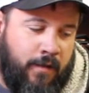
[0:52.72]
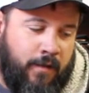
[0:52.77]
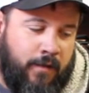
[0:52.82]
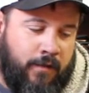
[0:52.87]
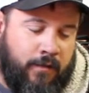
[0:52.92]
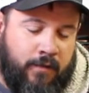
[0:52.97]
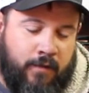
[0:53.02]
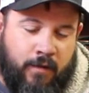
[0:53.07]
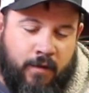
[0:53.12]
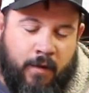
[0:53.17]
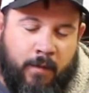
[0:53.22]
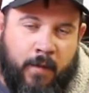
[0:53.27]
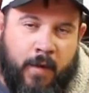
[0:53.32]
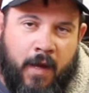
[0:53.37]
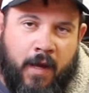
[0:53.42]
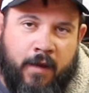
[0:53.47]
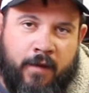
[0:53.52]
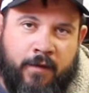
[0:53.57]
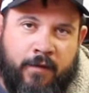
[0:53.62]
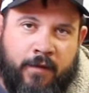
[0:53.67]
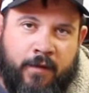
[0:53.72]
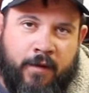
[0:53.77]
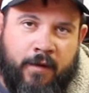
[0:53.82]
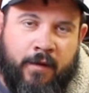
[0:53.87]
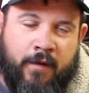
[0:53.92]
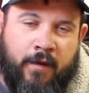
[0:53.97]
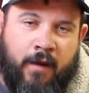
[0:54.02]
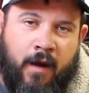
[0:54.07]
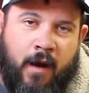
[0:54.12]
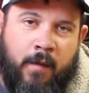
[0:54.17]
So I might could
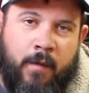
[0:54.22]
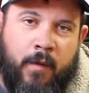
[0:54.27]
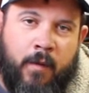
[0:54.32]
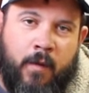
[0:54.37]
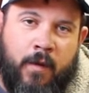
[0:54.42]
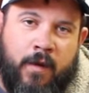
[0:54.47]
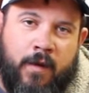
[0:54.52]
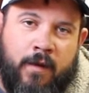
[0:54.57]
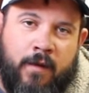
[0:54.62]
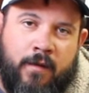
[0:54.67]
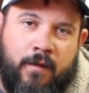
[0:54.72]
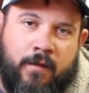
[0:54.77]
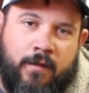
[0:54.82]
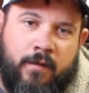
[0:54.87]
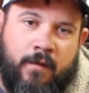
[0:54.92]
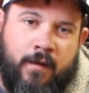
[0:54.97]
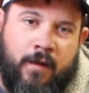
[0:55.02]
stick a Hobby Wing